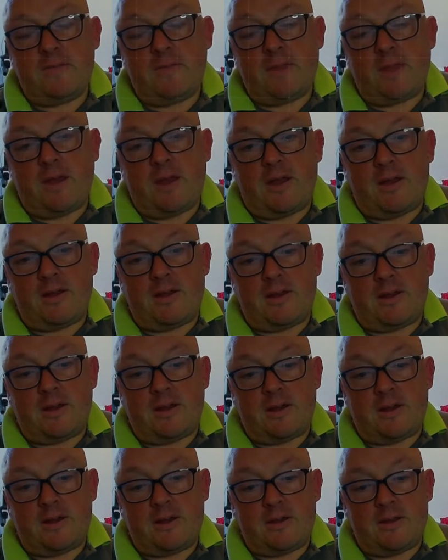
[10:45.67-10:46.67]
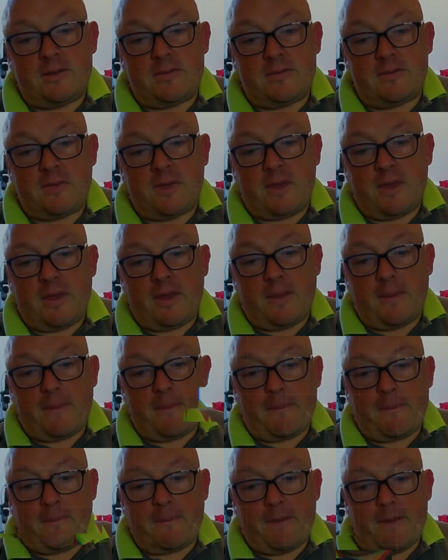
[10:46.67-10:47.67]
and
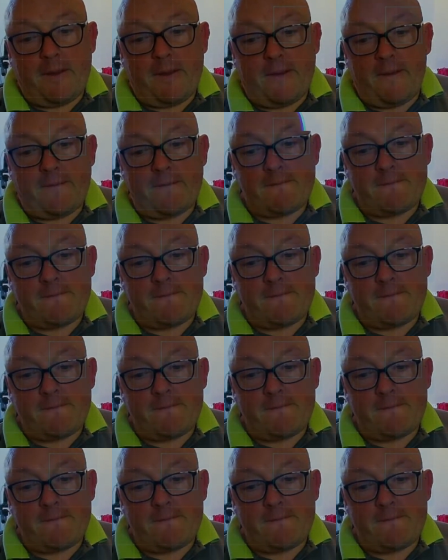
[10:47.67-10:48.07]
yeah.